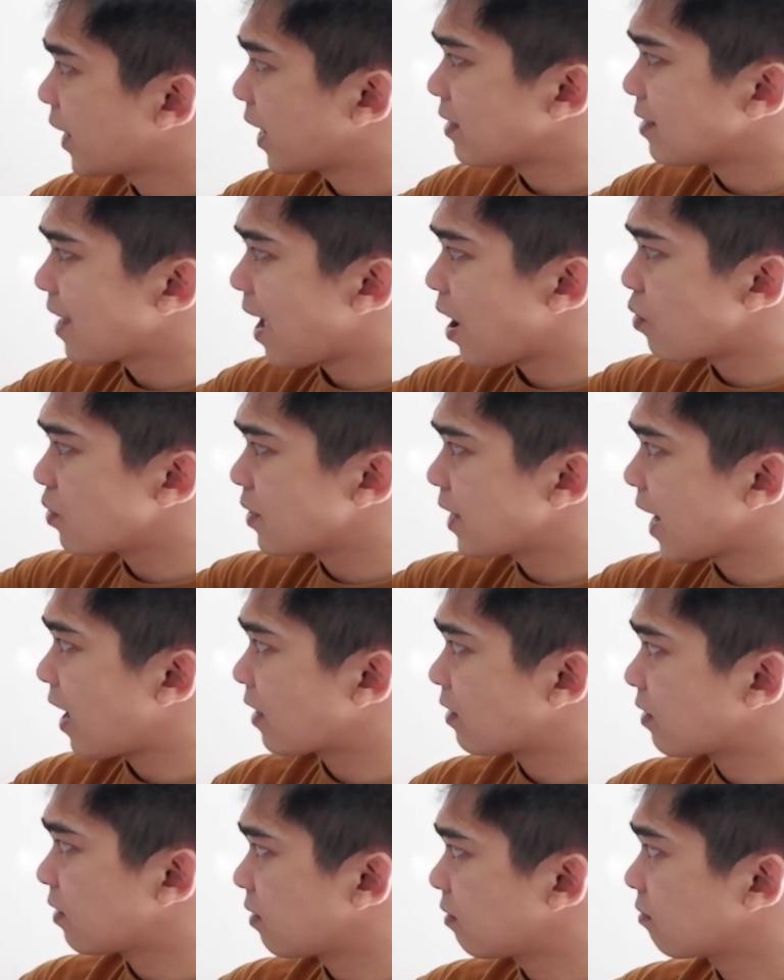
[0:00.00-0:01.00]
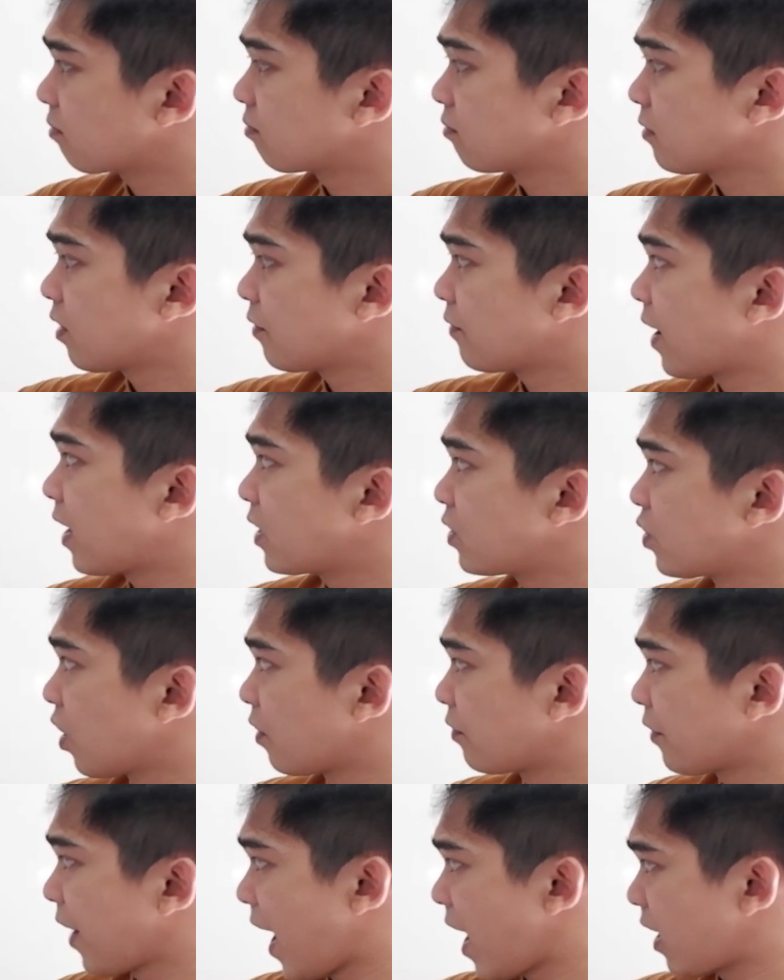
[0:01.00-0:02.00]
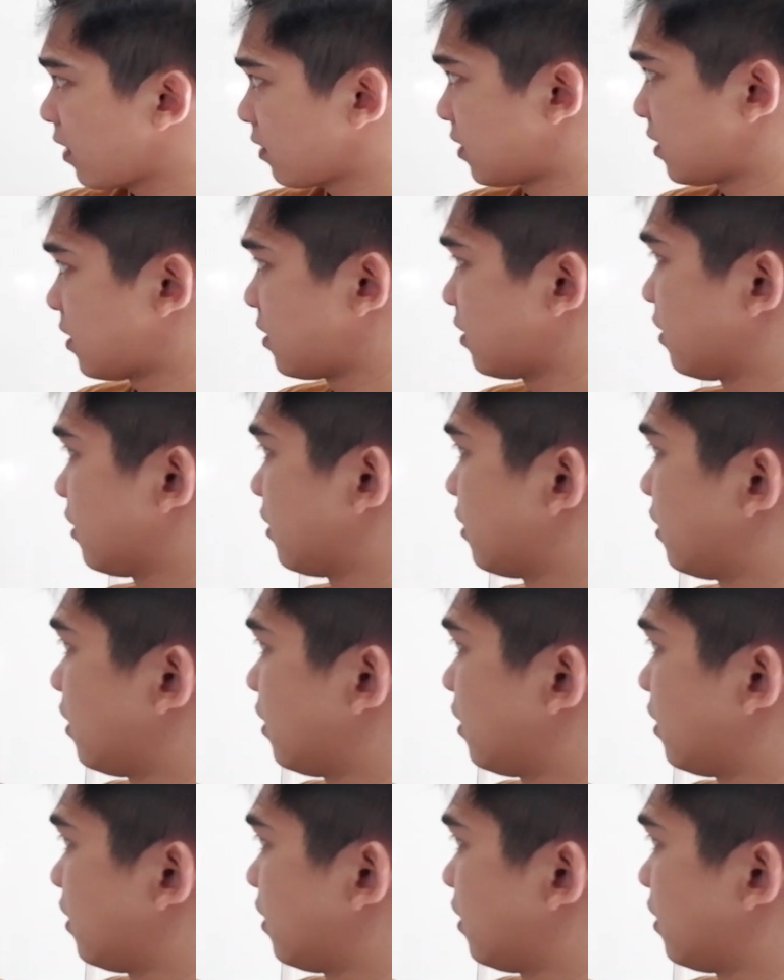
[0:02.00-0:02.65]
we can now get the value of X.